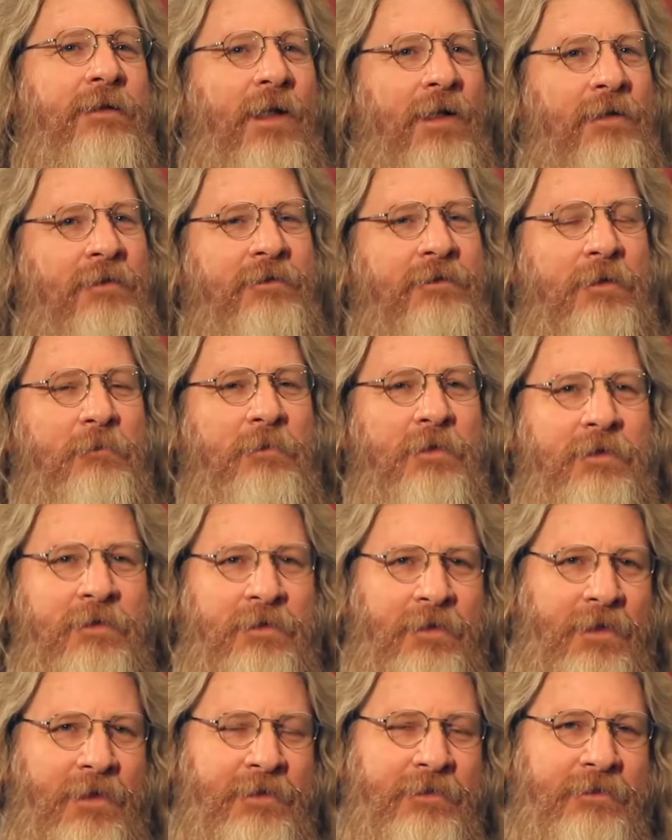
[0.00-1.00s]
I
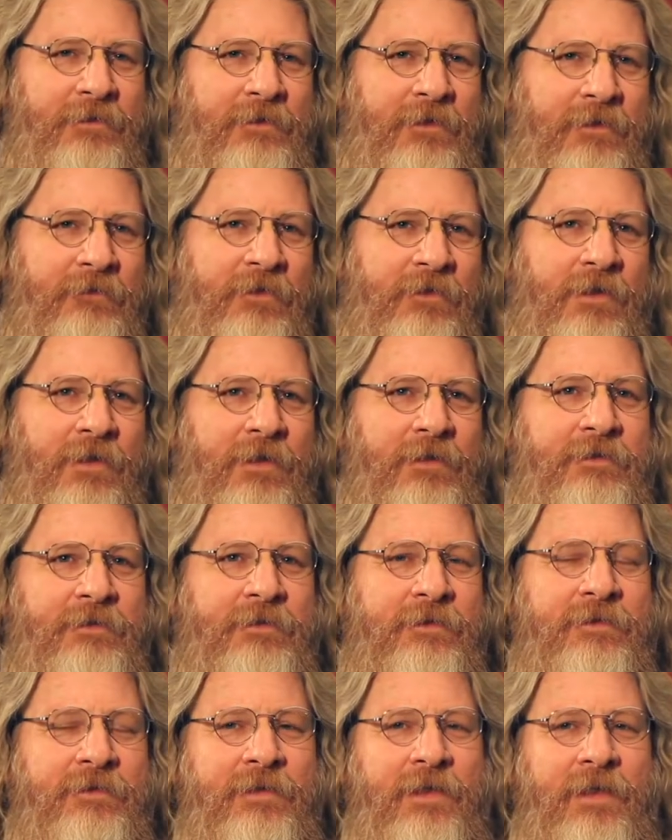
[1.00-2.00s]
stumbled across the Denver
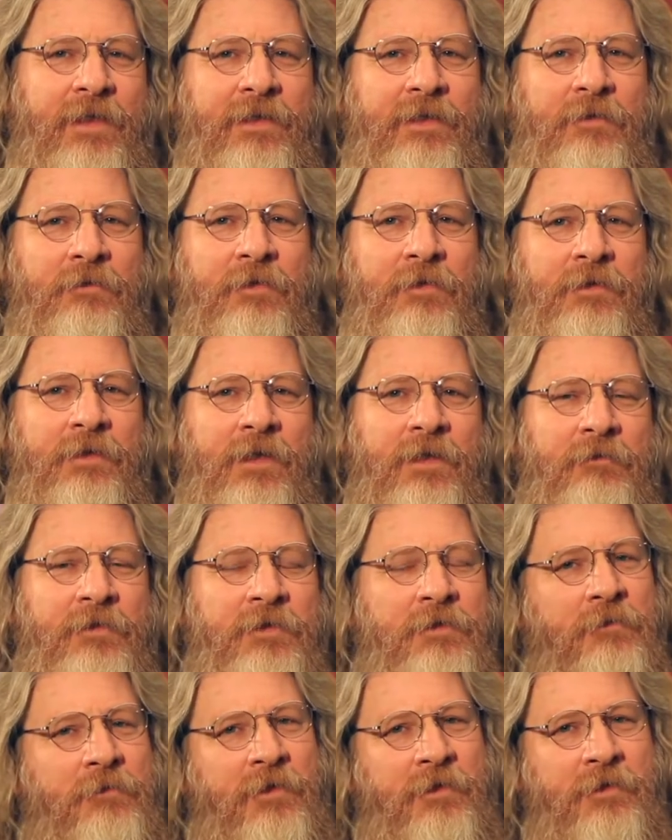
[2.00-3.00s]
Arts Society when
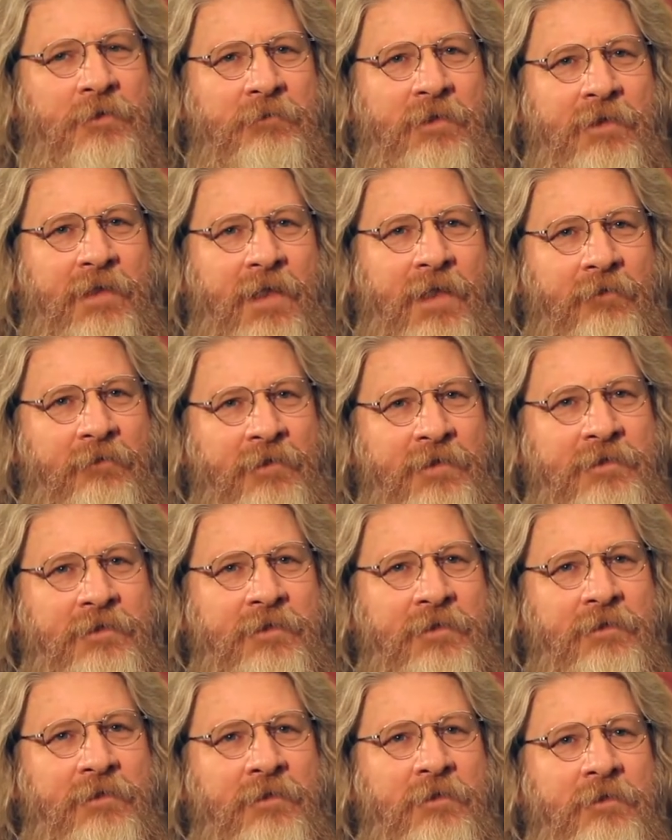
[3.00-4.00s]
I was working with
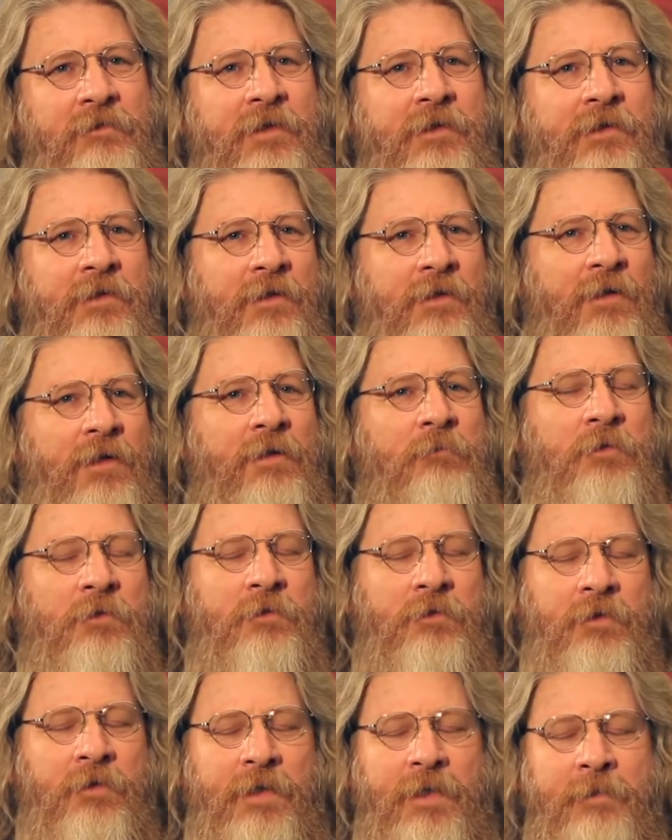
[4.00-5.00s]
at-risk youth running an
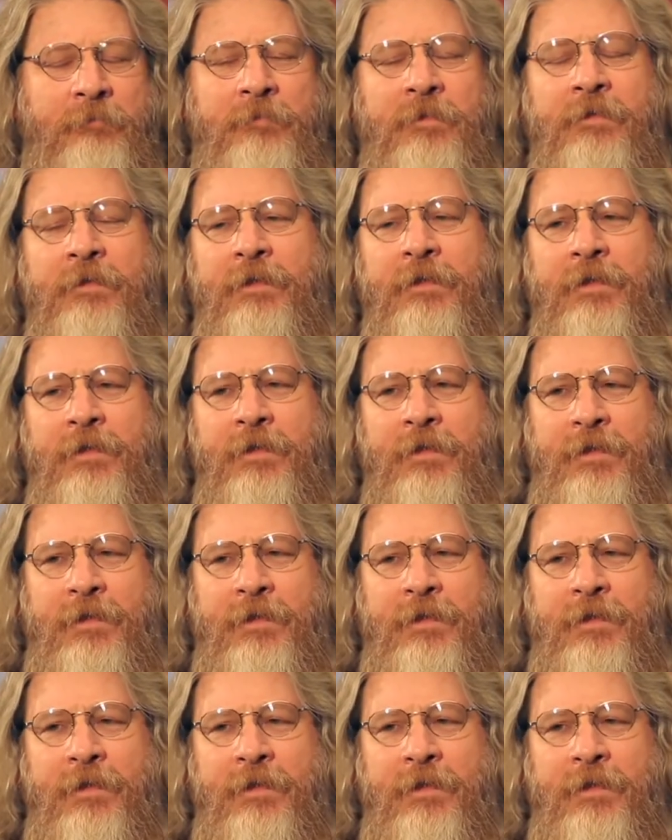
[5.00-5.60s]
art program.